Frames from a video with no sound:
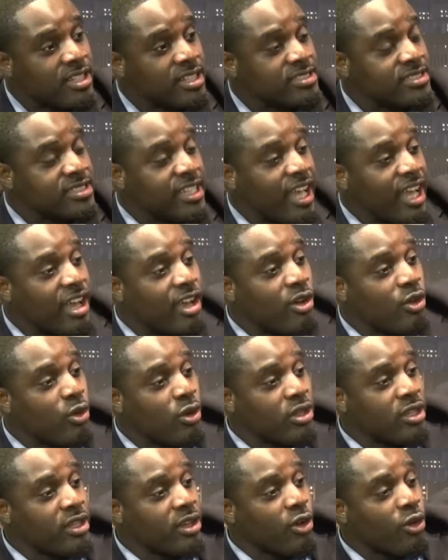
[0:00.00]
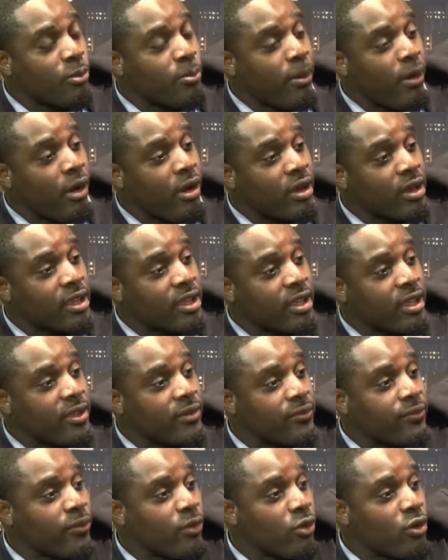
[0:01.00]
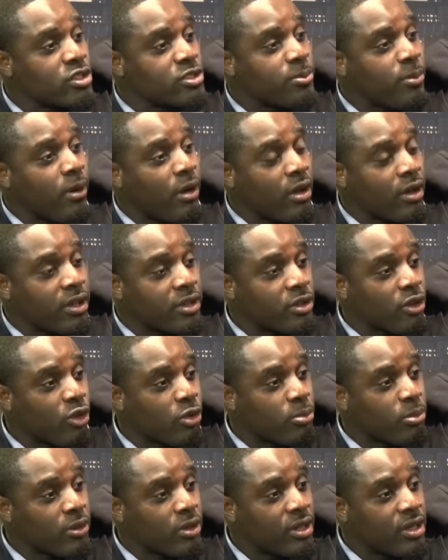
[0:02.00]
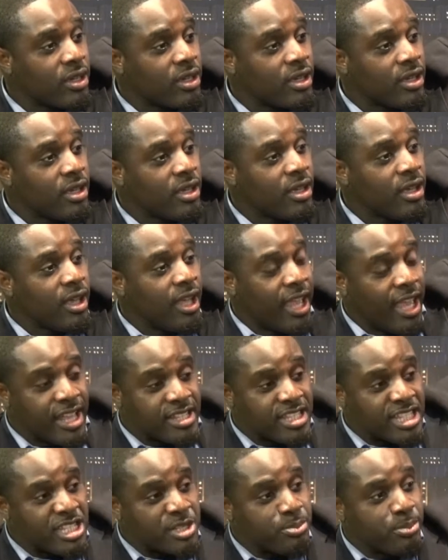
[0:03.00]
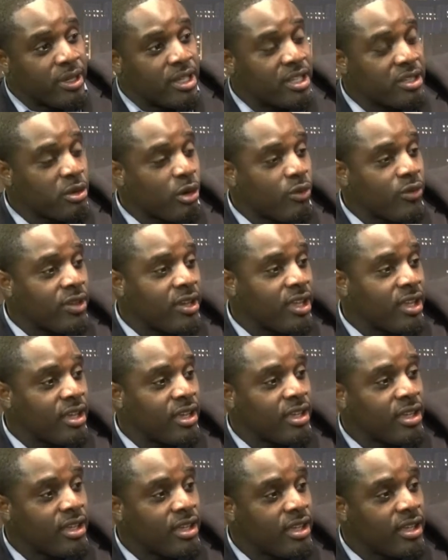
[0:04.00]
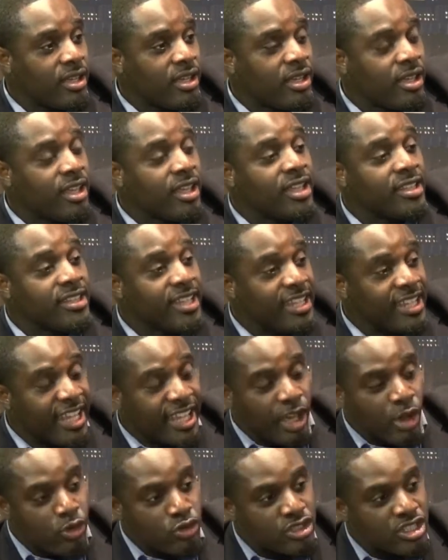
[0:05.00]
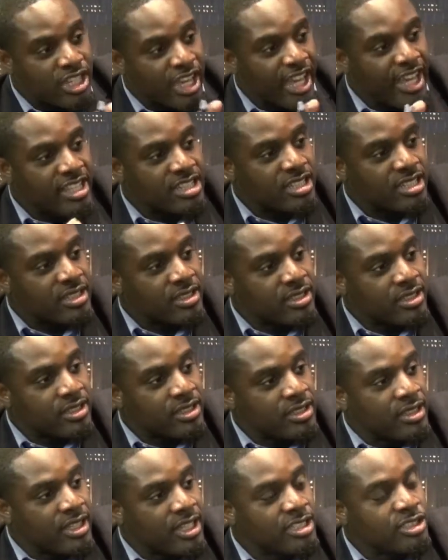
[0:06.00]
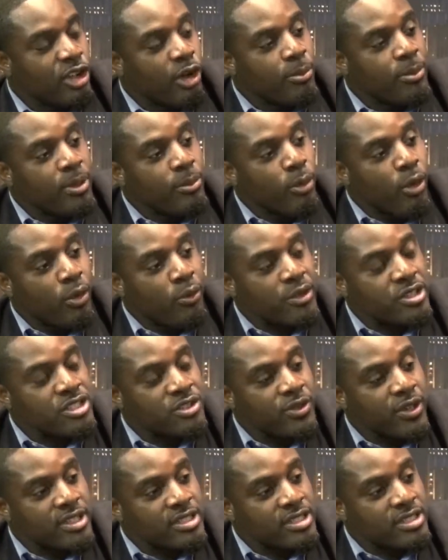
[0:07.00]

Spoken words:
start going in Oak Park and Forest Park and Oak Brook, as it's spilling over there, then they going to change it. It's going to be more restrictions.